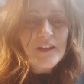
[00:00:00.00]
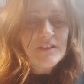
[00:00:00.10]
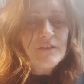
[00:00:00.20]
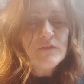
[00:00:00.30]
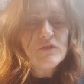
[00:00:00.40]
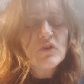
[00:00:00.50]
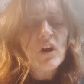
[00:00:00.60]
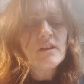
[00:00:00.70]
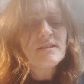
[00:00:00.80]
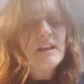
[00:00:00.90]
Different
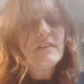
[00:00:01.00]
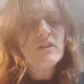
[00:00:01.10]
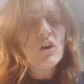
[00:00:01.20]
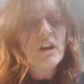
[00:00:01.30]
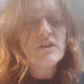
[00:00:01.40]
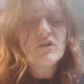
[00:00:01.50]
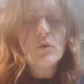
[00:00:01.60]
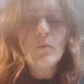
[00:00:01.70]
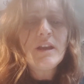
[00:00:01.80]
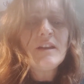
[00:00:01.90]
scholars lend their knowledge to
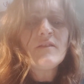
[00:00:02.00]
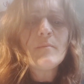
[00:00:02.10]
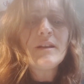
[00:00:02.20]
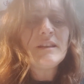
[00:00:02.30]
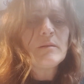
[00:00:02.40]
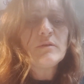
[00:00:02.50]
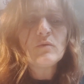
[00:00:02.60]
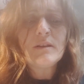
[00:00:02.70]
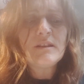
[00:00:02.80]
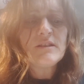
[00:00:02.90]
weave a meaning
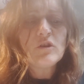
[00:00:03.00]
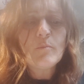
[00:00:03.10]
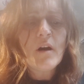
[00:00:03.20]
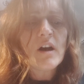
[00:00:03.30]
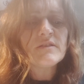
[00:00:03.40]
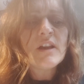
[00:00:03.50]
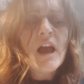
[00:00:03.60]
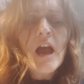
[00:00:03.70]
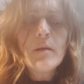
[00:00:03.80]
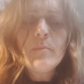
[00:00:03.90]
between these two parts
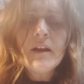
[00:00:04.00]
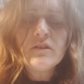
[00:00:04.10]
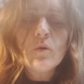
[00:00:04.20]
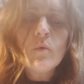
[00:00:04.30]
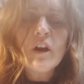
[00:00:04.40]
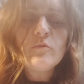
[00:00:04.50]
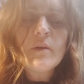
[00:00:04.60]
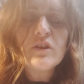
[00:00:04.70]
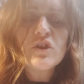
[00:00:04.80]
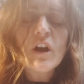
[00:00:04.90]
and paint a word
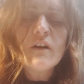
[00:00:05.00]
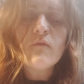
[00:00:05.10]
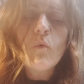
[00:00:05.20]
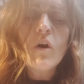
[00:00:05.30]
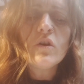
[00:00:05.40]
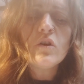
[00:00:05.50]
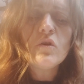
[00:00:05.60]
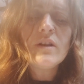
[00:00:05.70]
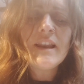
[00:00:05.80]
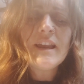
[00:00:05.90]
picture of one
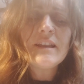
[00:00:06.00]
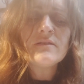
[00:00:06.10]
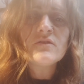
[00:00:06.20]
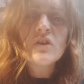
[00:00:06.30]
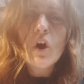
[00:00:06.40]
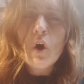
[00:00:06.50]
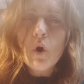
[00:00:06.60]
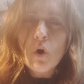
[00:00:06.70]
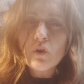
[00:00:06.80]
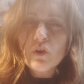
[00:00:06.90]
who leans
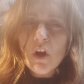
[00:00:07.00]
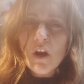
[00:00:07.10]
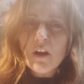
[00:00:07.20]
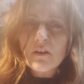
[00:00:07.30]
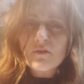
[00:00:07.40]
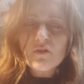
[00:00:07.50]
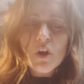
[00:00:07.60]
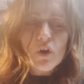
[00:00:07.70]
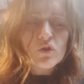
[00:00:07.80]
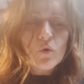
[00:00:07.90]
or turns
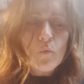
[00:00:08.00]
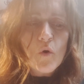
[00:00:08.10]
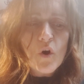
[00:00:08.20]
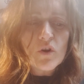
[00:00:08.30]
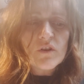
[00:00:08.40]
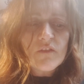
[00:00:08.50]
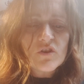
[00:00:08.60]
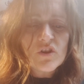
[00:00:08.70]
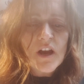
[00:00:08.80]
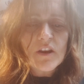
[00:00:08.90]
toward the
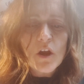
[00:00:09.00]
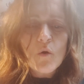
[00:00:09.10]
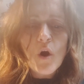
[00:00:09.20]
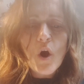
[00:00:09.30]
shadow,